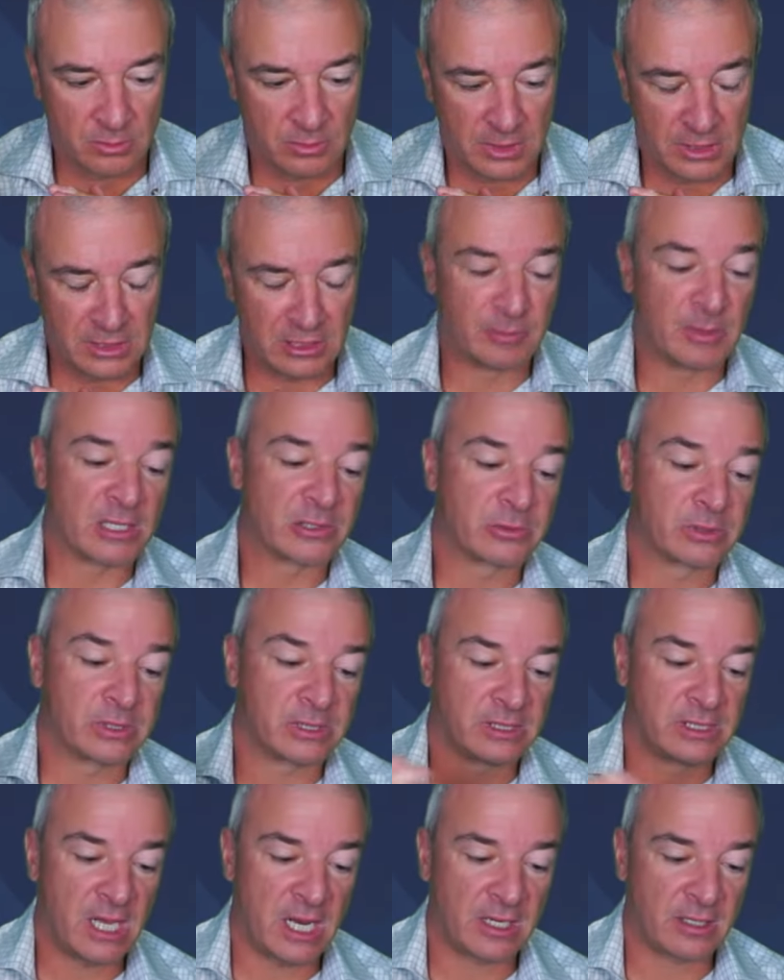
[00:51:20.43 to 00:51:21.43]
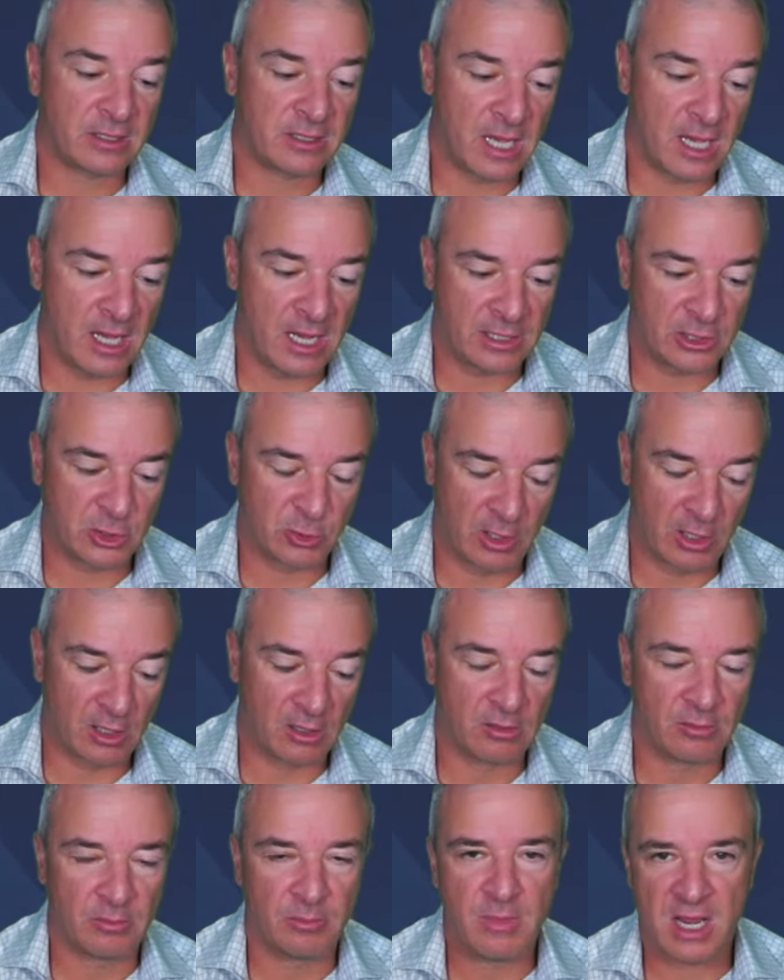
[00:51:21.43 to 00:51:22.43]
Elon Musk is going to take t- uh,
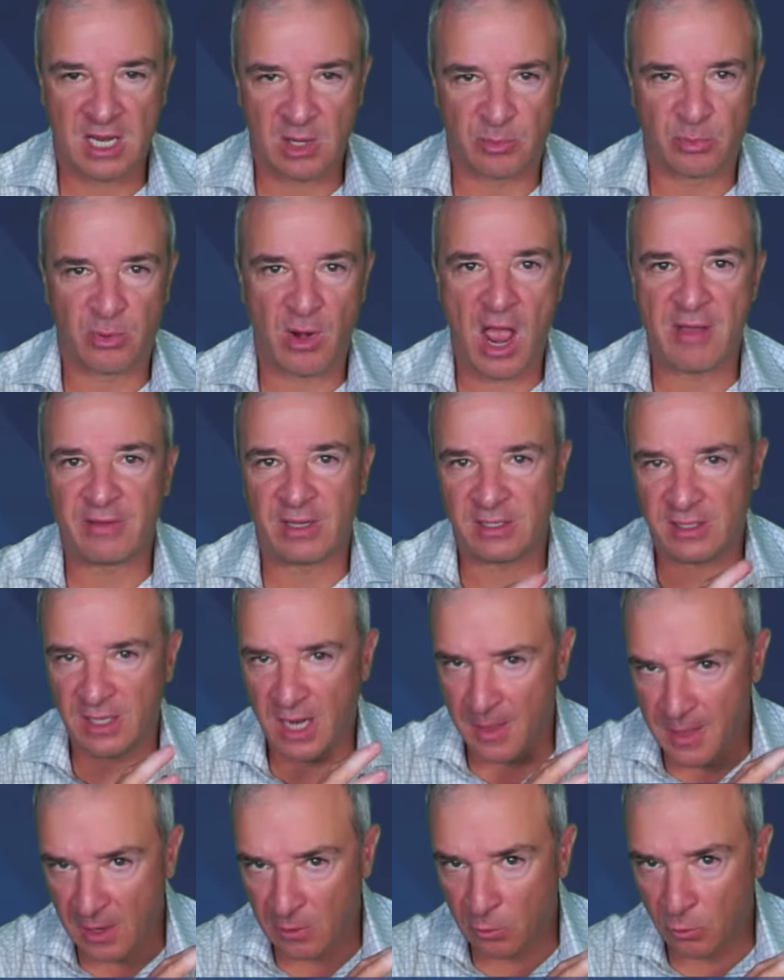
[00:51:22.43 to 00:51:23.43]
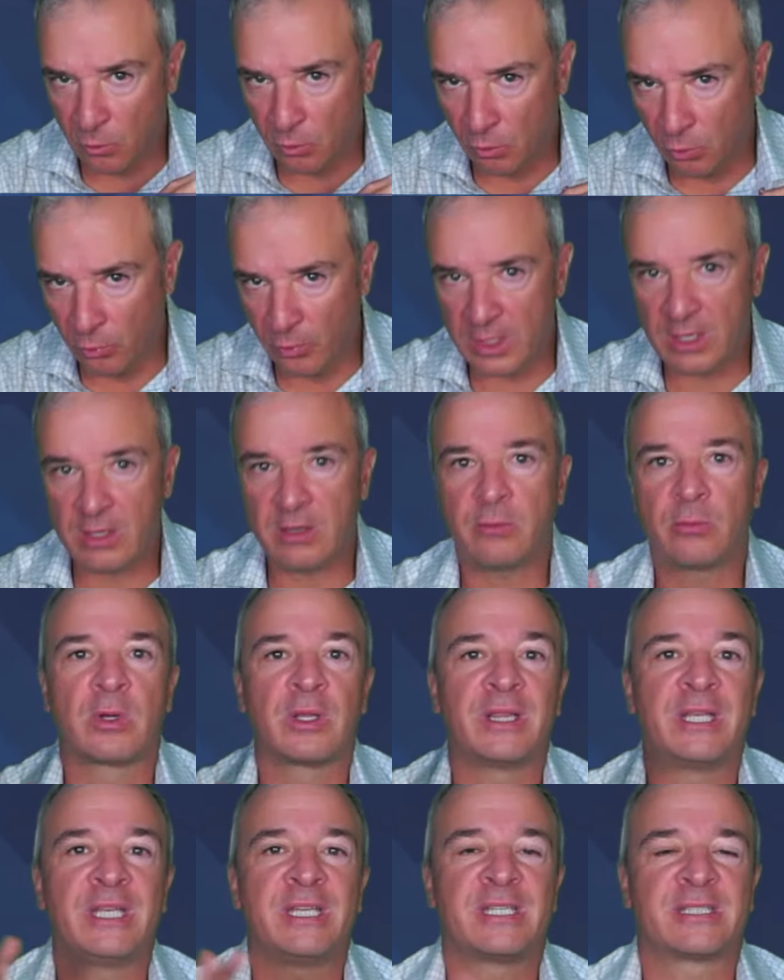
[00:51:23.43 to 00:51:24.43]
Twitter, make it private, and then
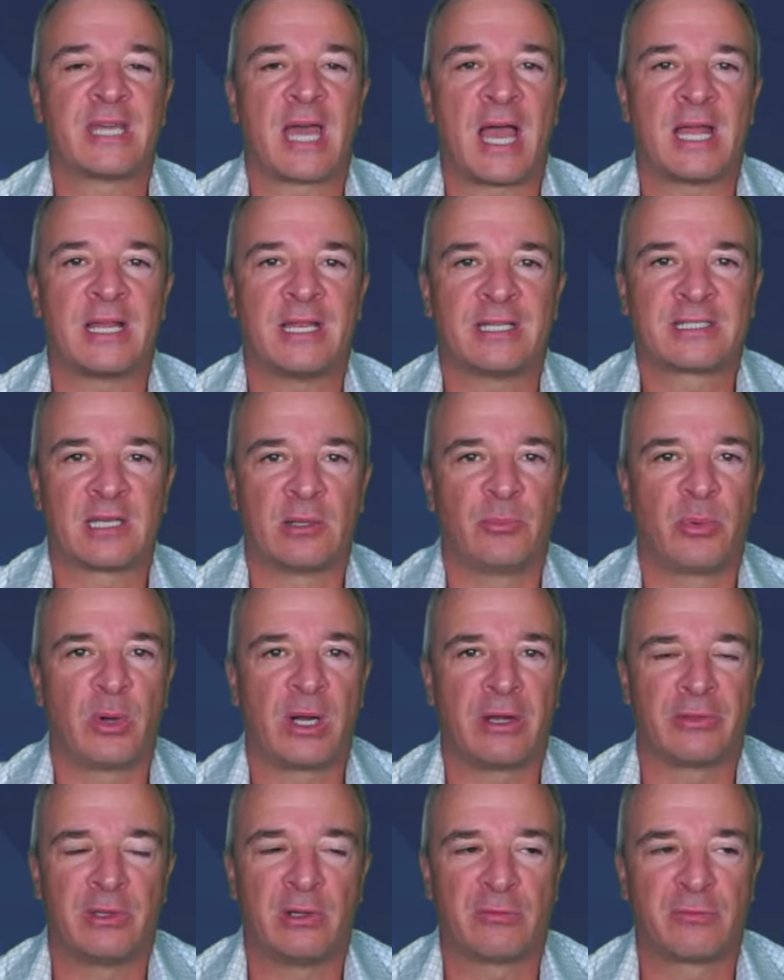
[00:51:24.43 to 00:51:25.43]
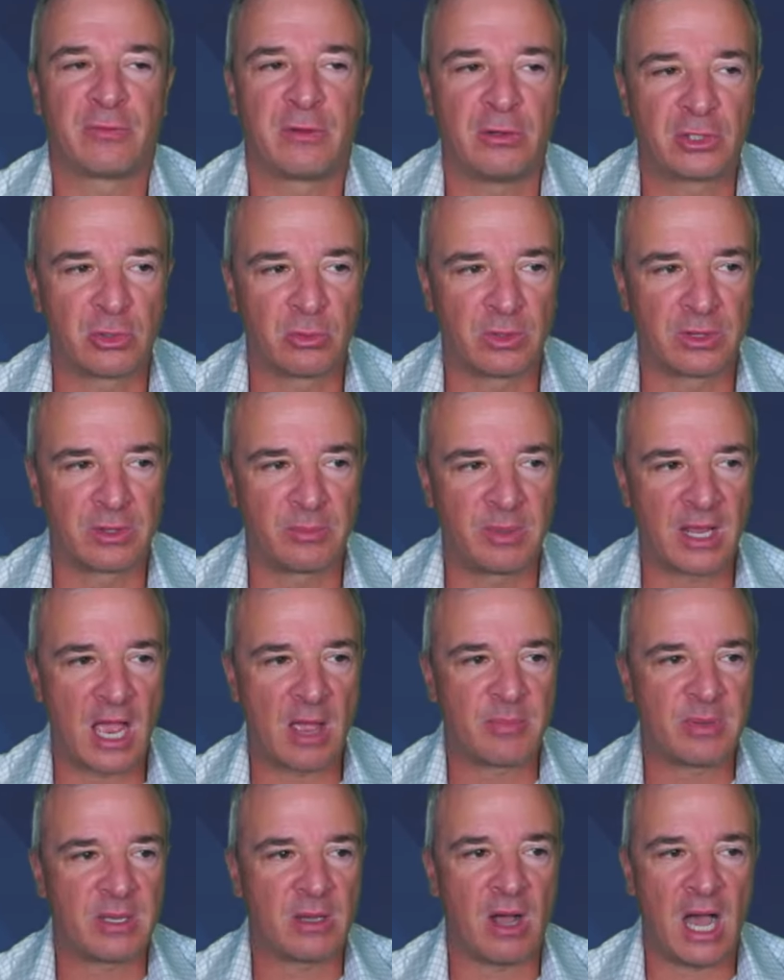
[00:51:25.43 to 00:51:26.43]
re-release that at some point here in the near future with a big
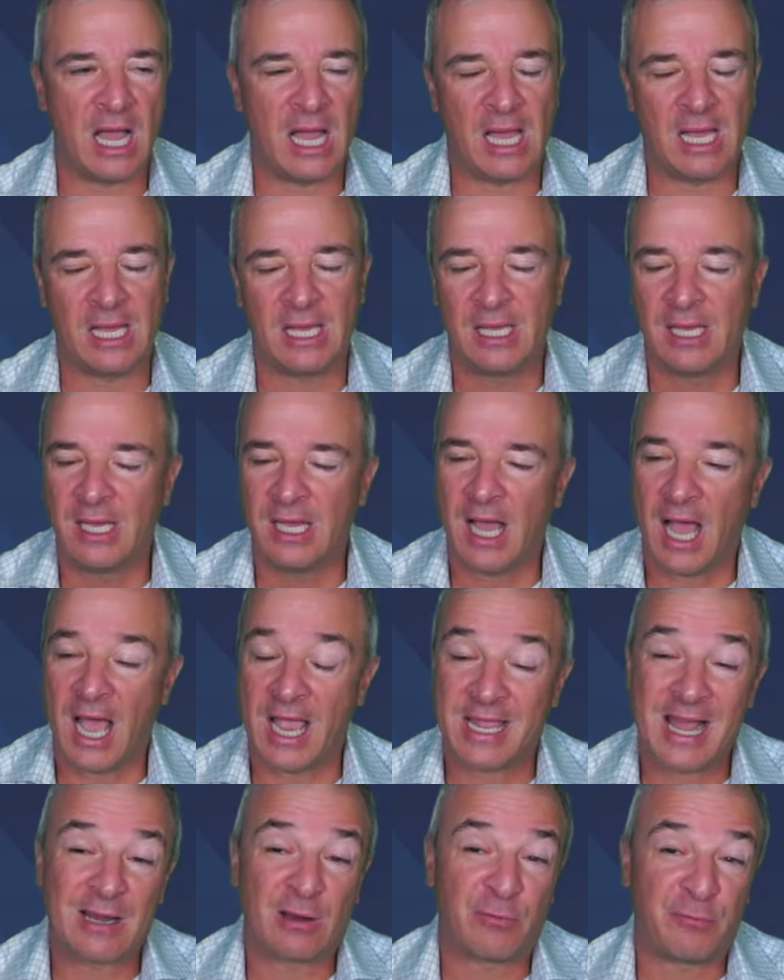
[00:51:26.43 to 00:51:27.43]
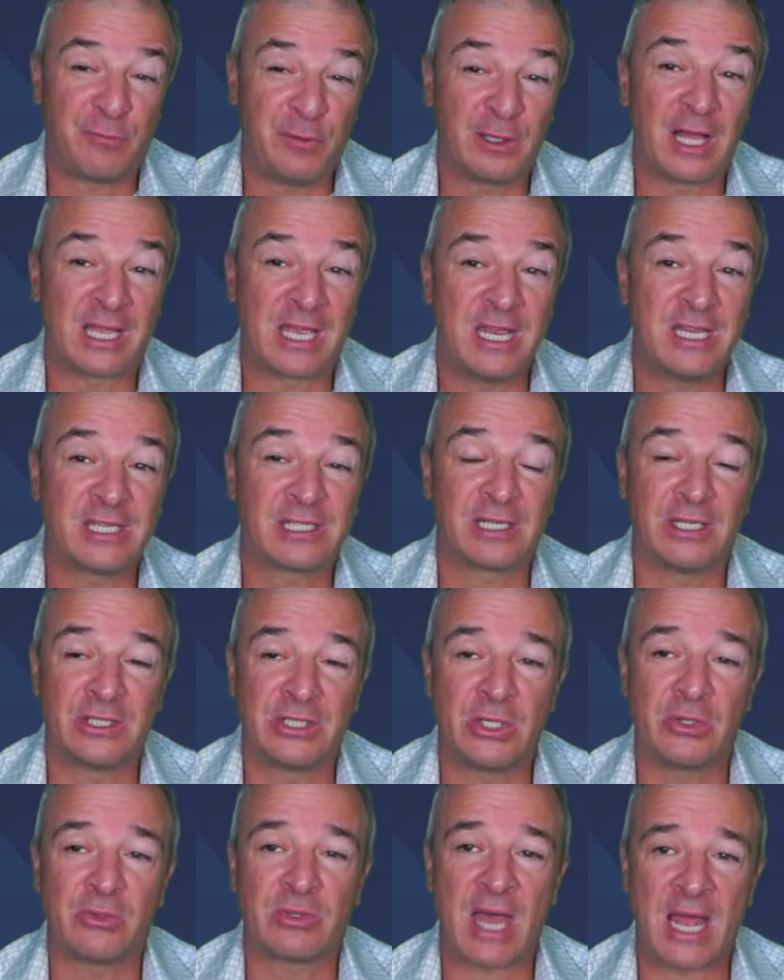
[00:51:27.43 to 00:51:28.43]
IPO. I I kind of feel like he's going to
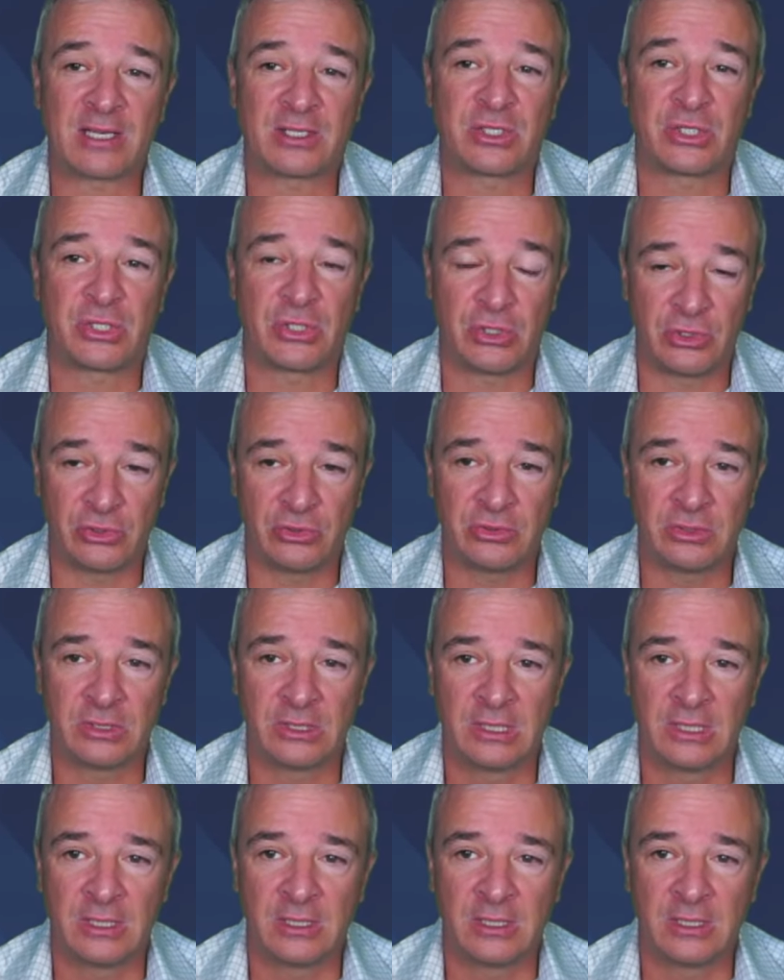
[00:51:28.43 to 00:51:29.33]
do that too.